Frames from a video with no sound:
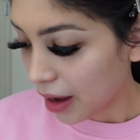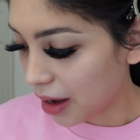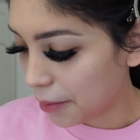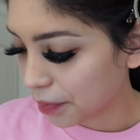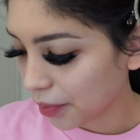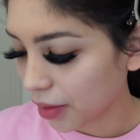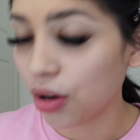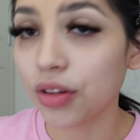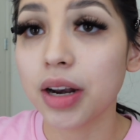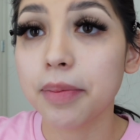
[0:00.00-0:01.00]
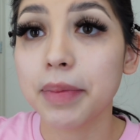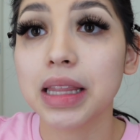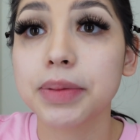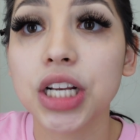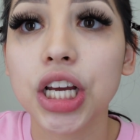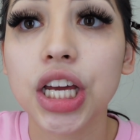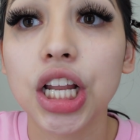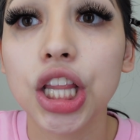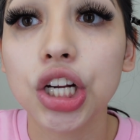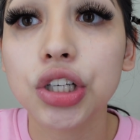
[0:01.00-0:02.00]
Hold on, my lips are looking
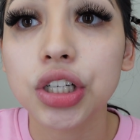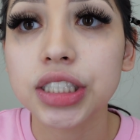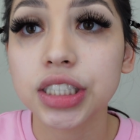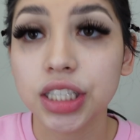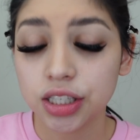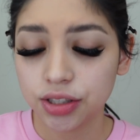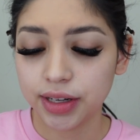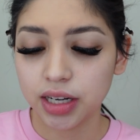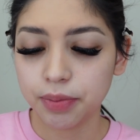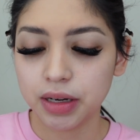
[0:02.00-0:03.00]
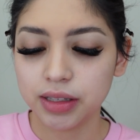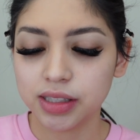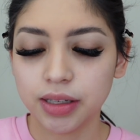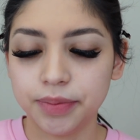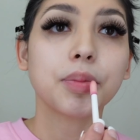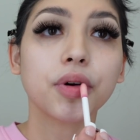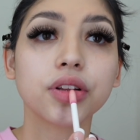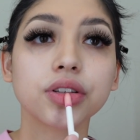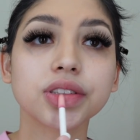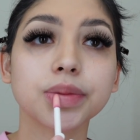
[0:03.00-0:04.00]
a little crusty, so I need to put on some
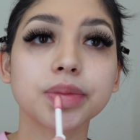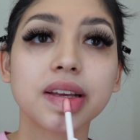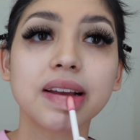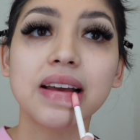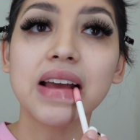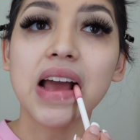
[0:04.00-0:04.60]
oil or something.